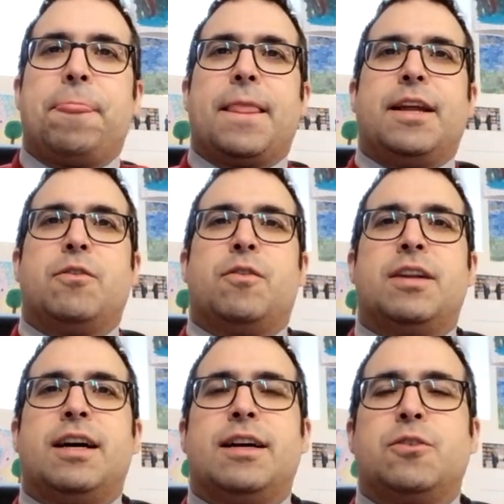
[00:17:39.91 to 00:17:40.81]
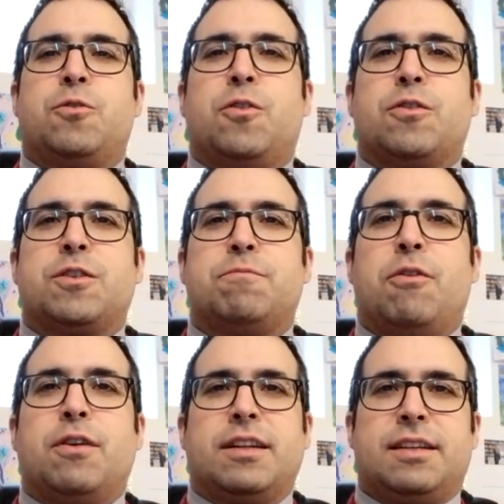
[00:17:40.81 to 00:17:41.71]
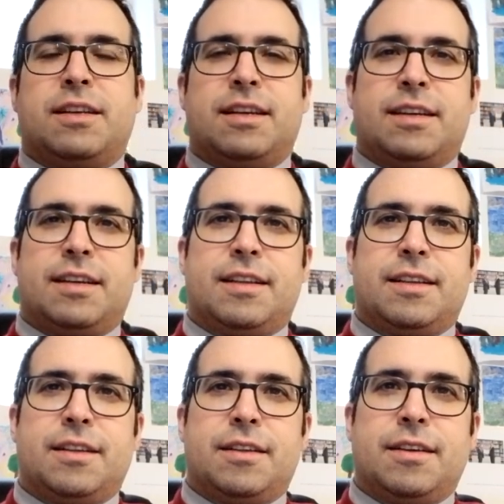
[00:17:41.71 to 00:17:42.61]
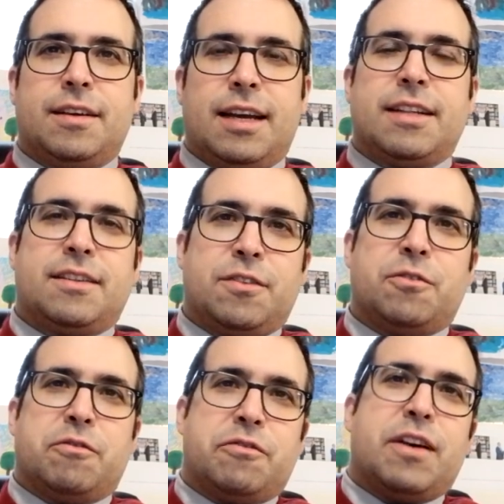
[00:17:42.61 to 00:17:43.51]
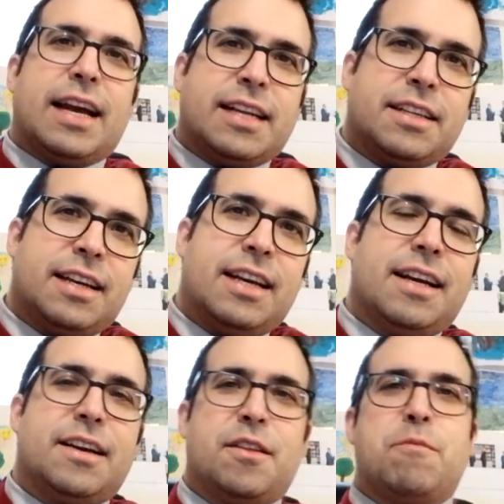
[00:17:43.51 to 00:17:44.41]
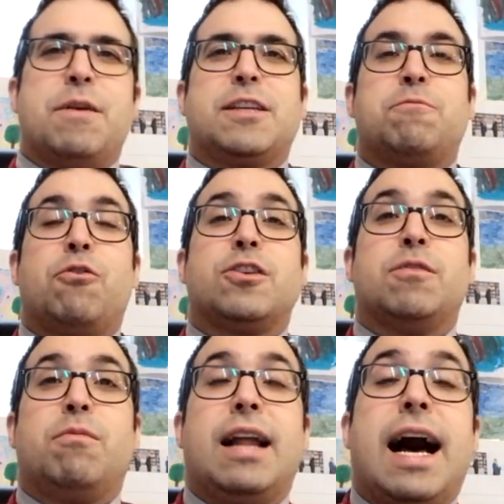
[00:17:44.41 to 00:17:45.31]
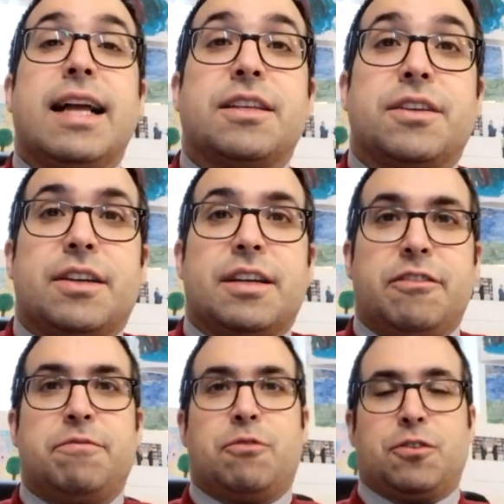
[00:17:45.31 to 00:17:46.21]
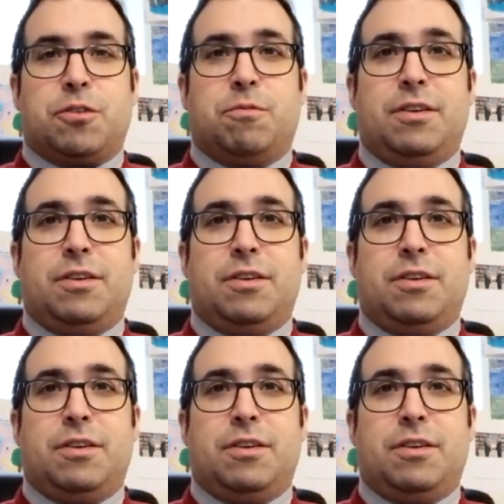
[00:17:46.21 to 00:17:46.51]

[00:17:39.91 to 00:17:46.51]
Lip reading: in order to correspond and to find the best possible answer, if possible,